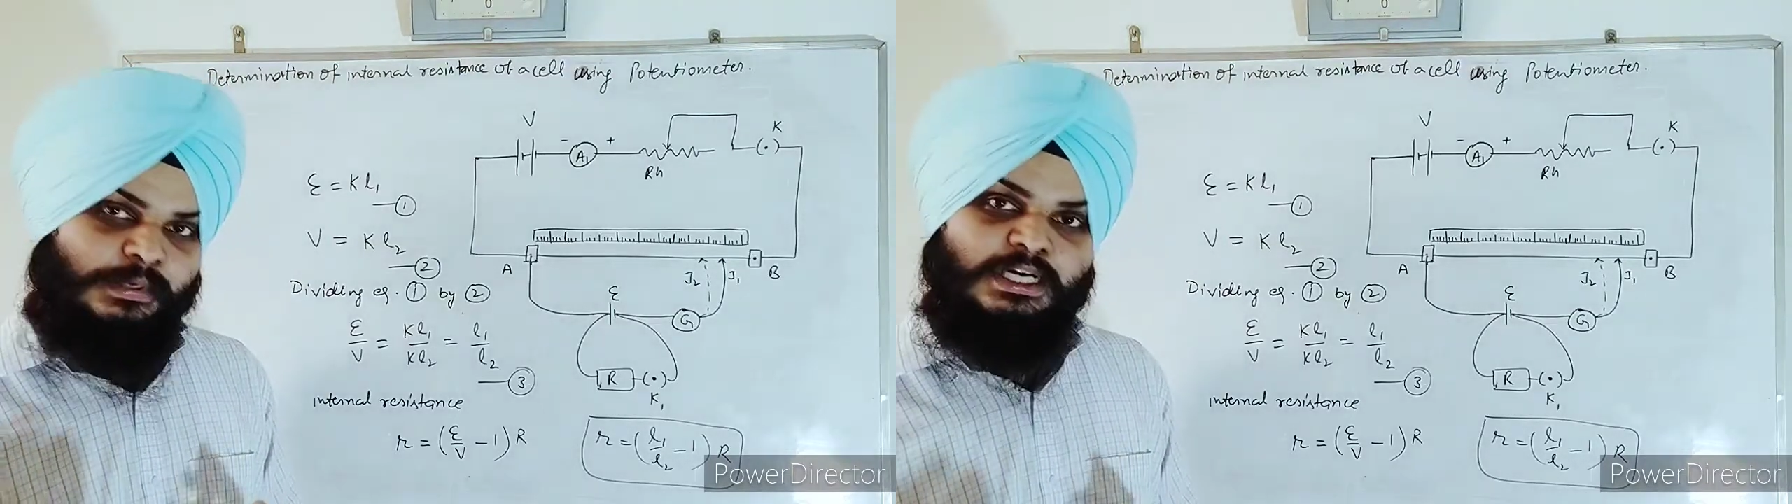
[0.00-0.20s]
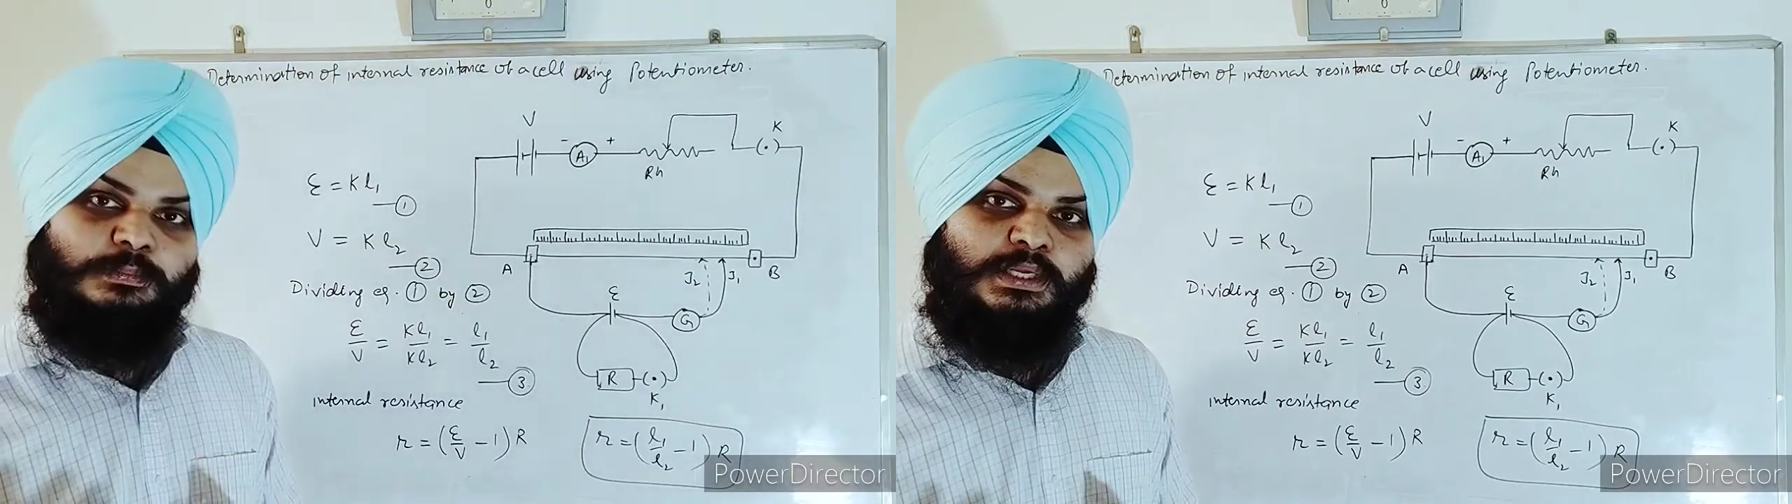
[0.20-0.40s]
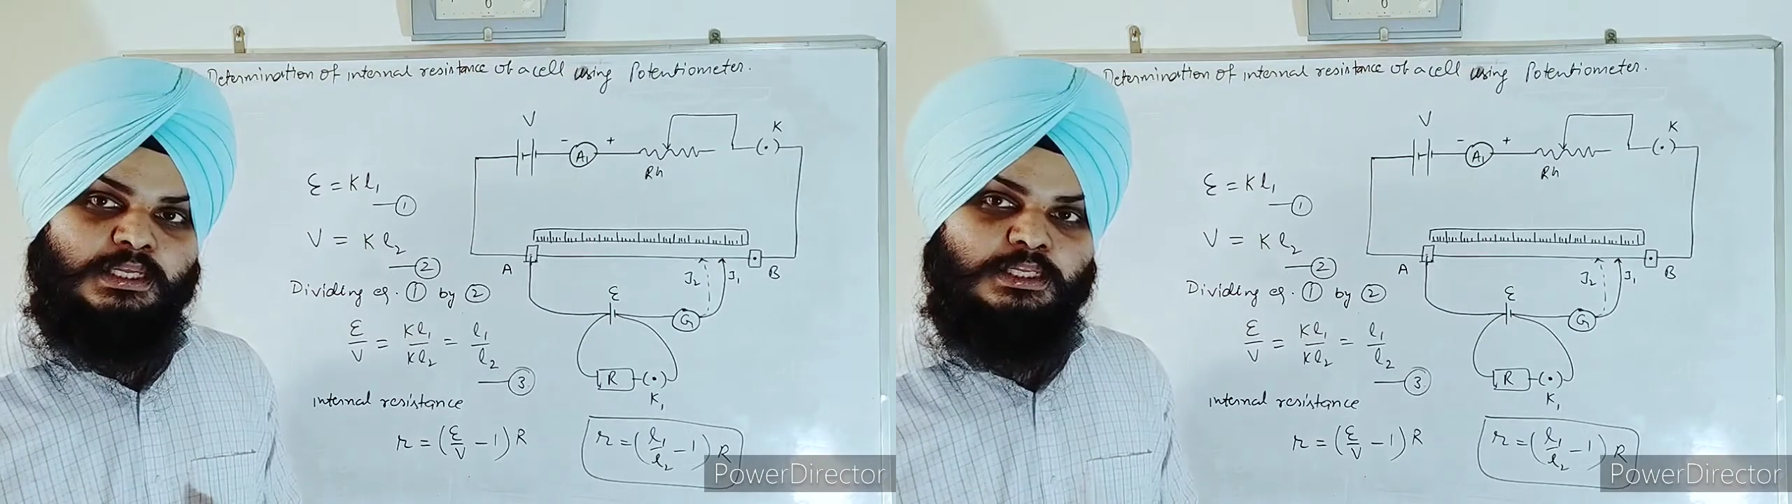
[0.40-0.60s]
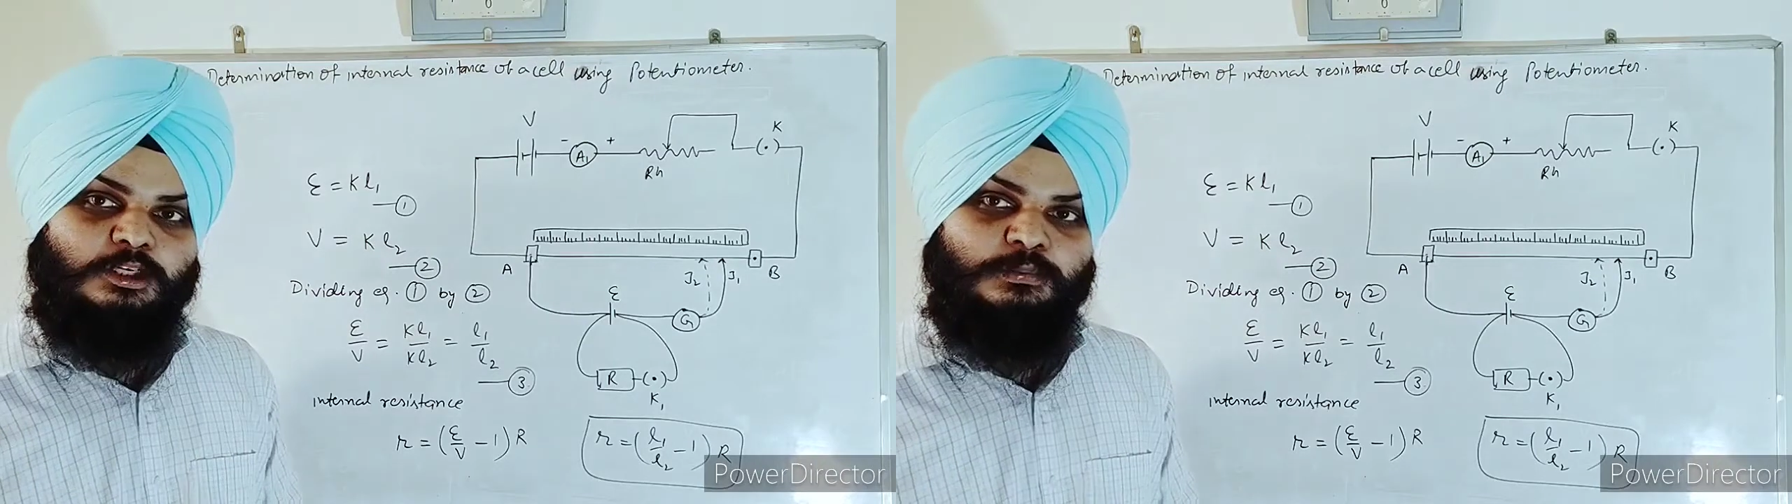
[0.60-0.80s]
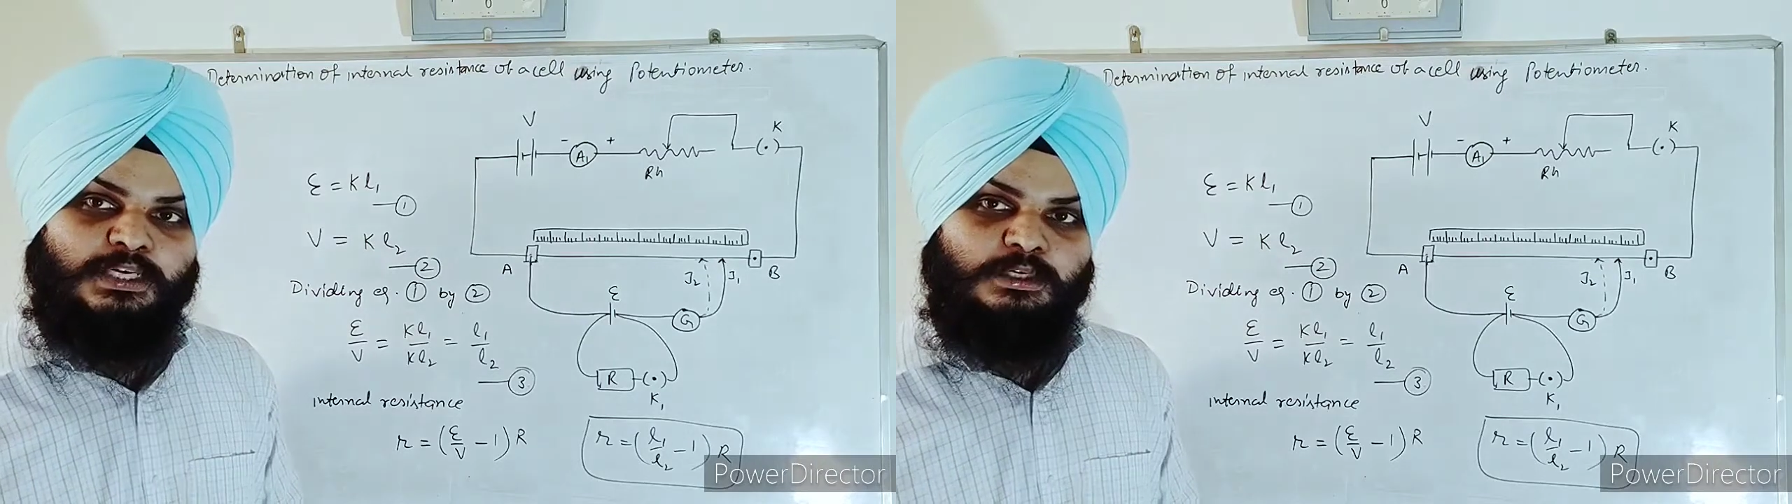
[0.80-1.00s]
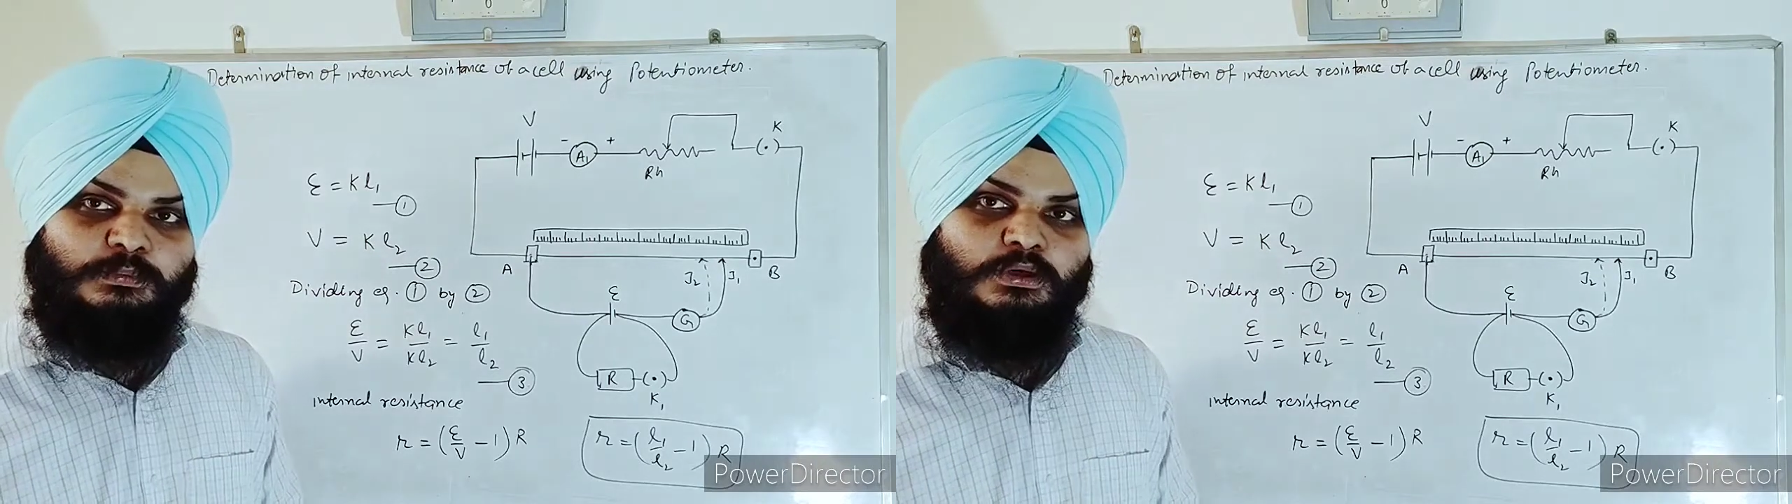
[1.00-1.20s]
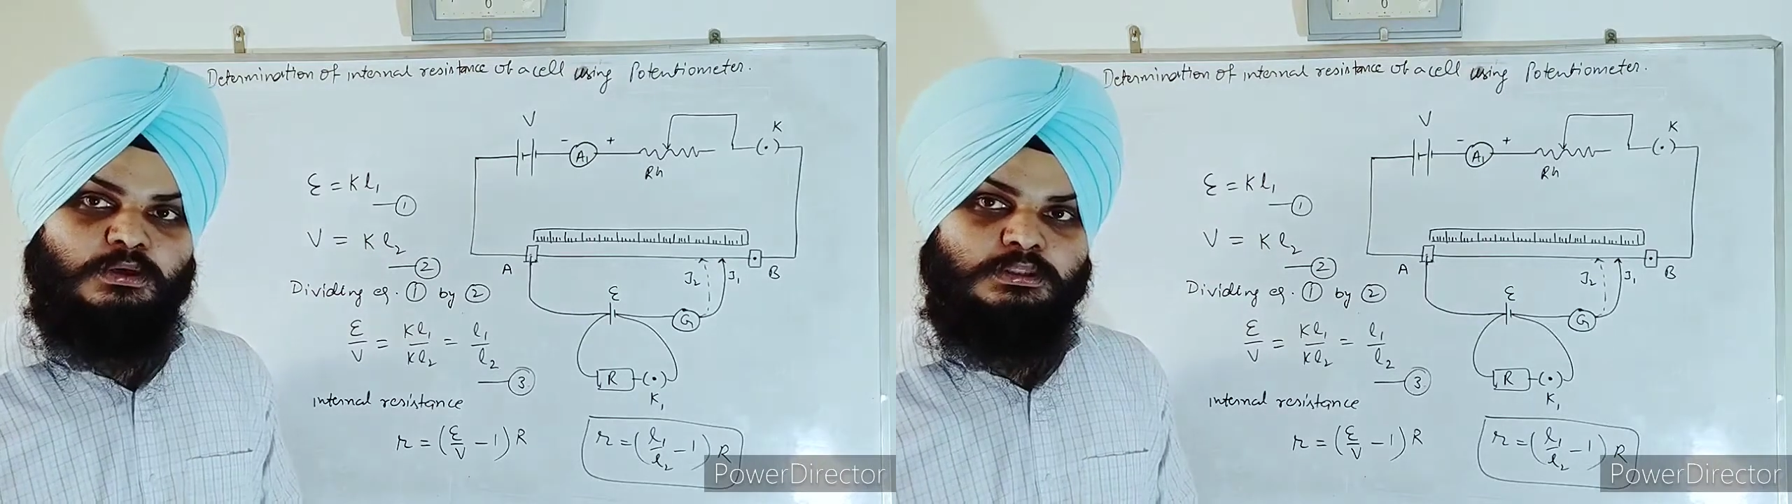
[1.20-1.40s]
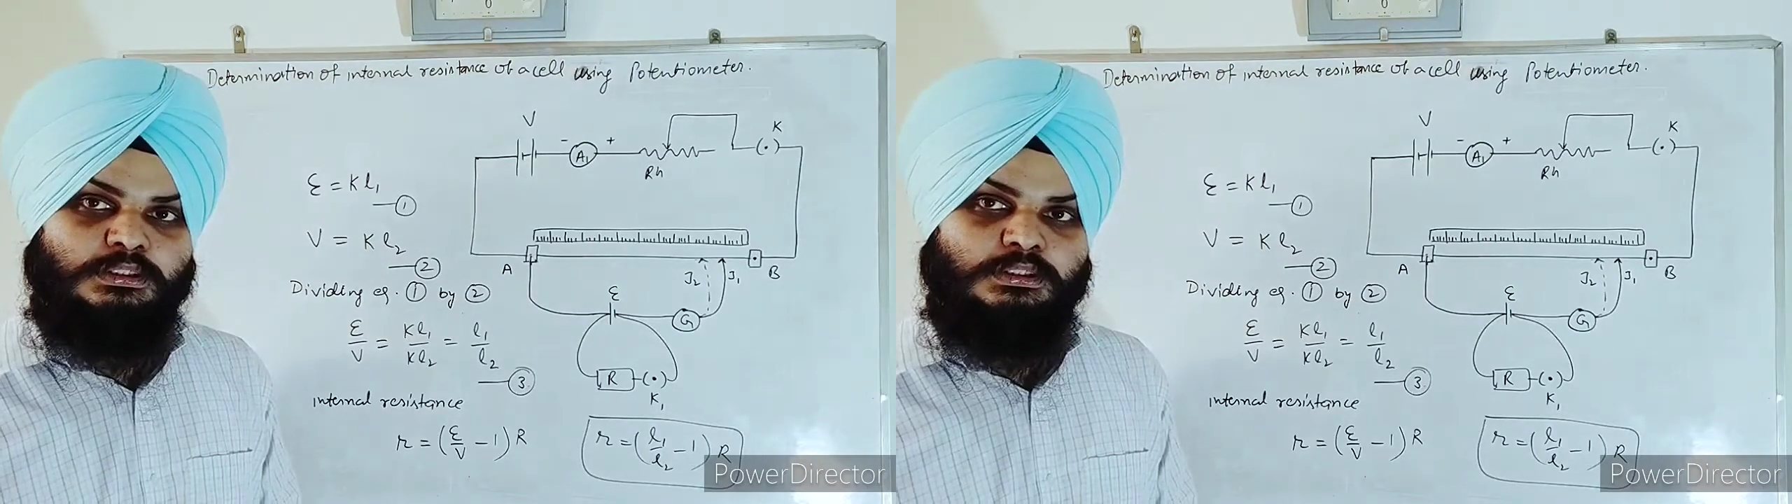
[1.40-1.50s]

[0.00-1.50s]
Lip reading: me in the comment box.